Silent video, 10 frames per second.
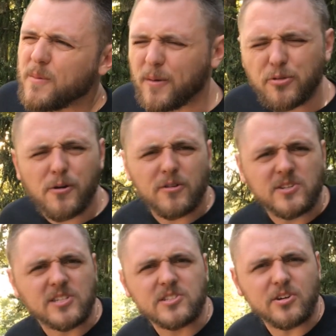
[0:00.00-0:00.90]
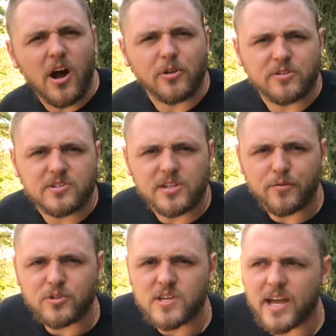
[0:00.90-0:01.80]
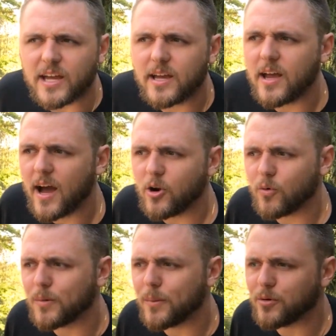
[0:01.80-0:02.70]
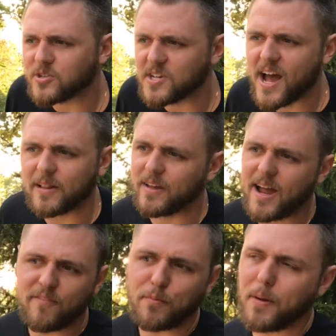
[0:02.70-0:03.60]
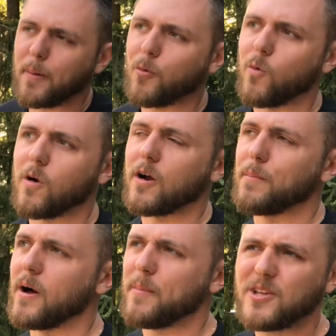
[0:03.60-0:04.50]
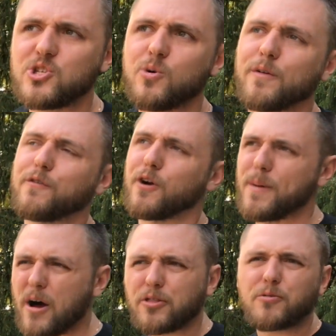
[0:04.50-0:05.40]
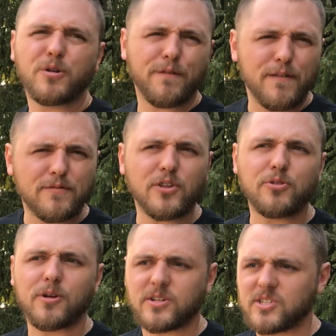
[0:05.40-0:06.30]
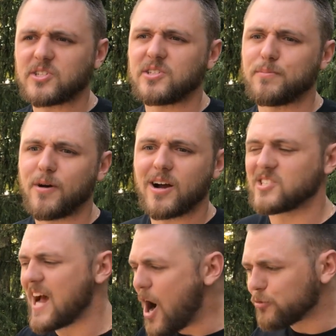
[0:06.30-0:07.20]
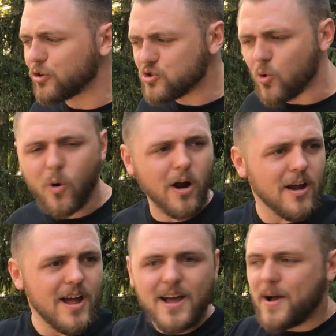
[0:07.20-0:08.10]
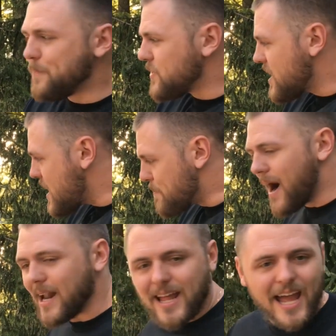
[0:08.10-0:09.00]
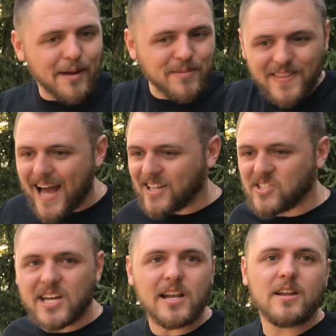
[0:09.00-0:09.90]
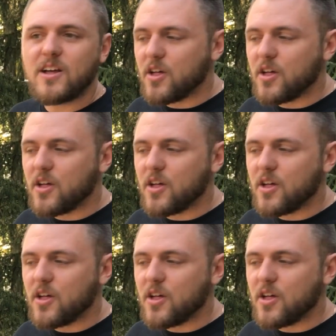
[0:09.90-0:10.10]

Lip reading: about $360, give or take. I don't remember exactly, I have the paperwork, but I'm into it for about $350, $360. Out the door, in my name, that's it.